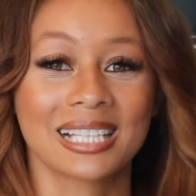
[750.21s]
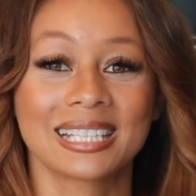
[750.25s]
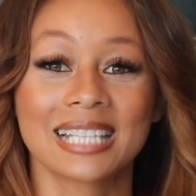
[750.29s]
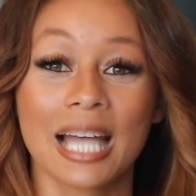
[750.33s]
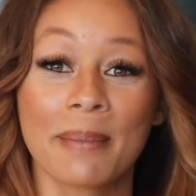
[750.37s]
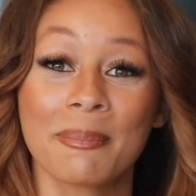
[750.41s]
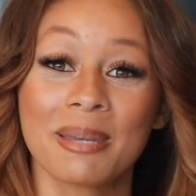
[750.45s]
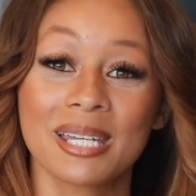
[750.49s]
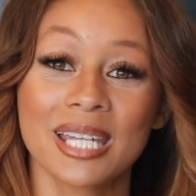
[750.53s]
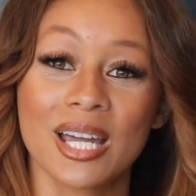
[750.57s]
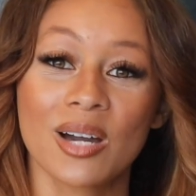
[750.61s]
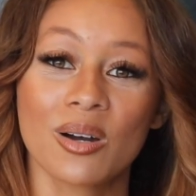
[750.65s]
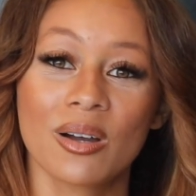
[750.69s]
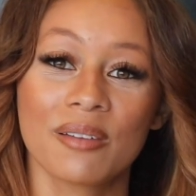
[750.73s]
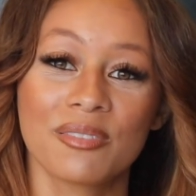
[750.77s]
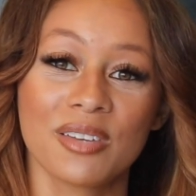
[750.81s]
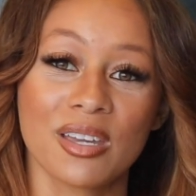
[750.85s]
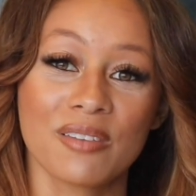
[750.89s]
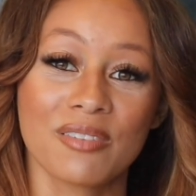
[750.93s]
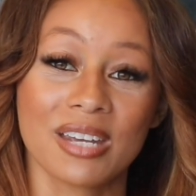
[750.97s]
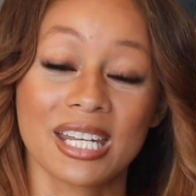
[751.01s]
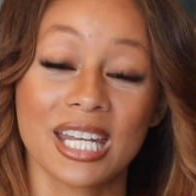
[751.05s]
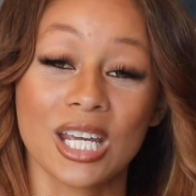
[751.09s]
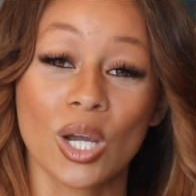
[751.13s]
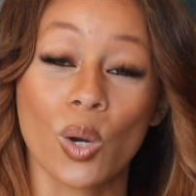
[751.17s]
Let me know if you
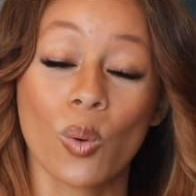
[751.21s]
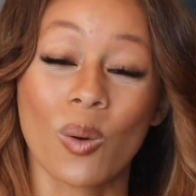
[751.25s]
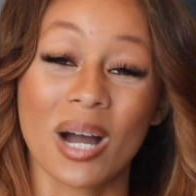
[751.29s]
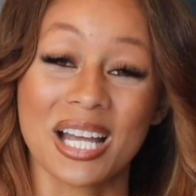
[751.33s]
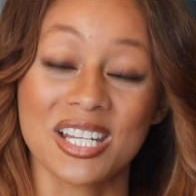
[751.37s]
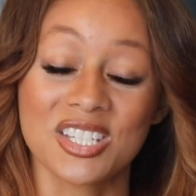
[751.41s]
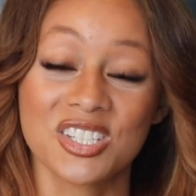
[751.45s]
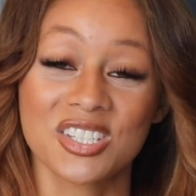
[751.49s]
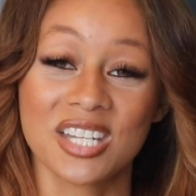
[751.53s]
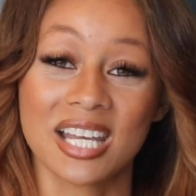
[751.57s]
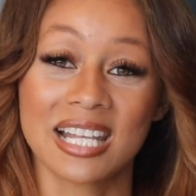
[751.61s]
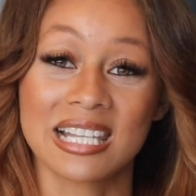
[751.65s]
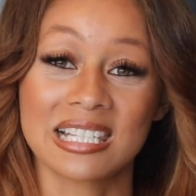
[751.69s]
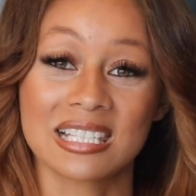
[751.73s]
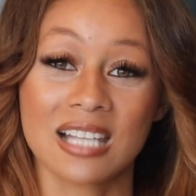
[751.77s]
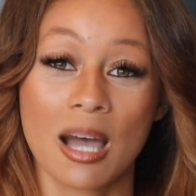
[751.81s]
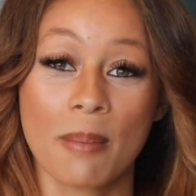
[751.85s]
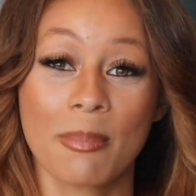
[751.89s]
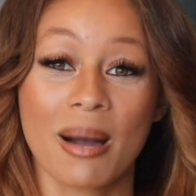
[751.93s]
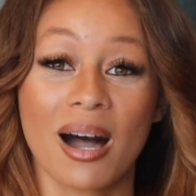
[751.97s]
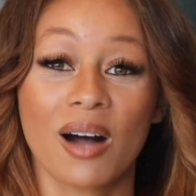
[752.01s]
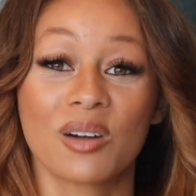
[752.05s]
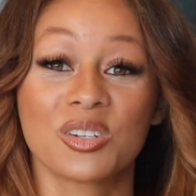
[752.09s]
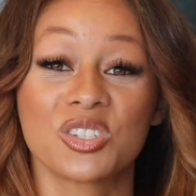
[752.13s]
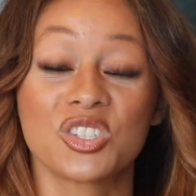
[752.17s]
have any questions
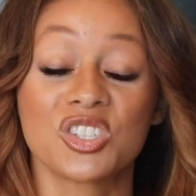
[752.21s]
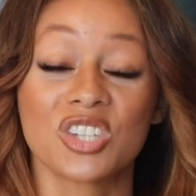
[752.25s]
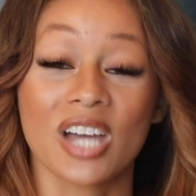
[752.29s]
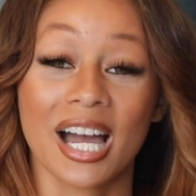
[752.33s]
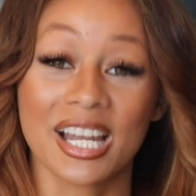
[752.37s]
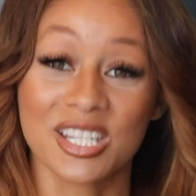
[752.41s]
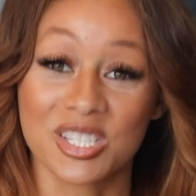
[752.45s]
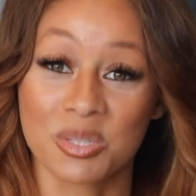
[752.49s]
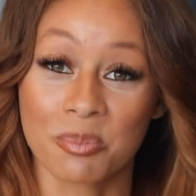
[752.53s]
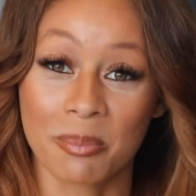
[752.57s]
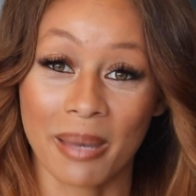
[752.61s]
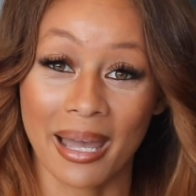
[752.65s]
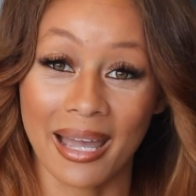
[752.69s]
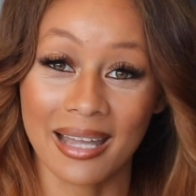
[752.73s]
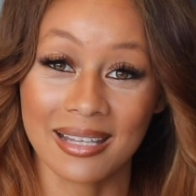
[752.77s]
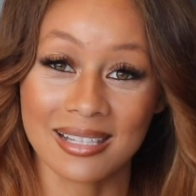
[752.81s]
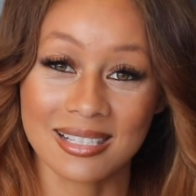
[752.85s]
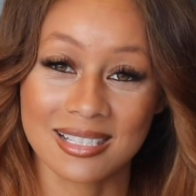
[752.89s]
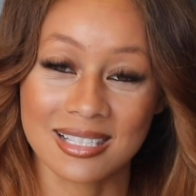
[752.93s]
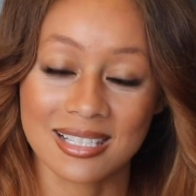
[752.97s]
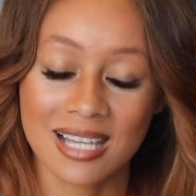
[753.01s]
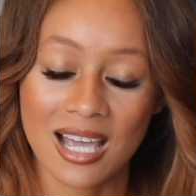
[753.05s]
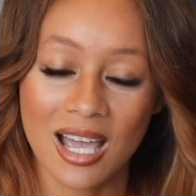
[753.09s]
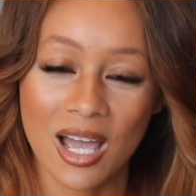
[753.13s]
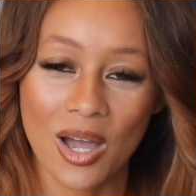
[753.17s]
about
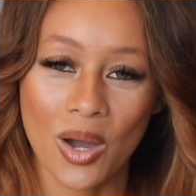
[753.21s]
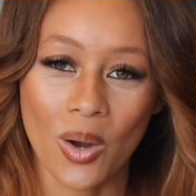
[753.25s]
judgment,